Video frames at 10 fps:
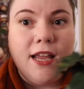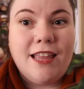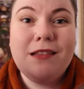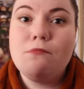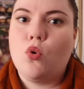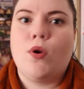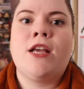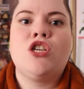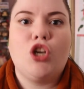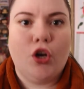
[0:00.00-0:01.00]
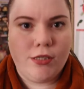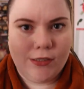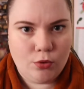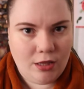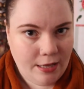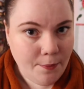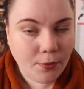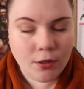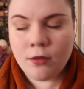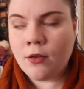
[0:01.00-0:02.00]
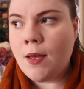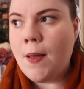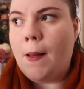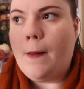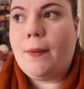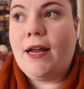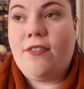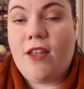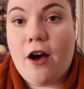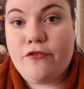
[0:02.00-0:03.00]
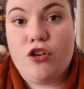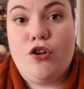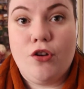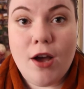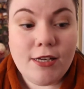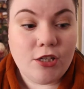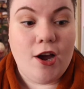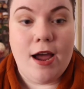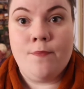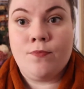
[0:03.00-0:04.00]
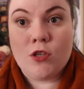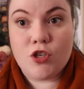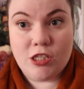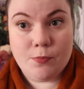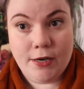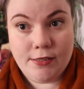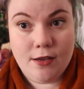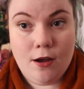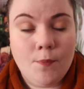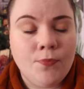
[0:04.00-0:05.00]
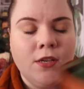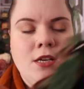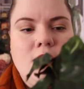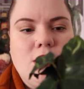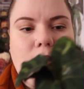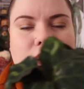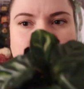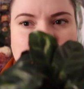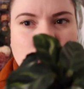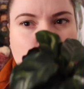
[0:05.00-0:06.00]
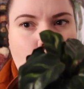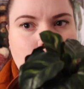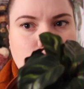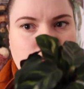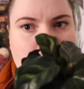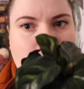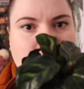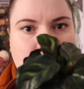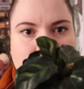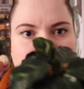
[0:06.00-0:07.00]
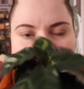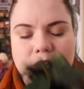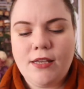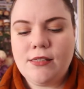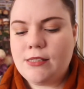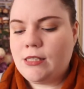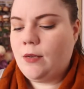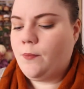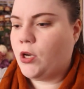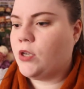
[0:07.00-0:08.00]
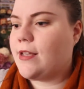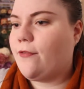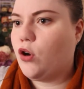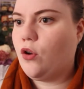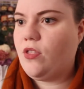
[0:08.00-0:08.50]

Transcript: In the morning, she goes sort of limp, but in the afternoon, nighttime, she springs up. So I think that's a common trend with Calatheas because I've got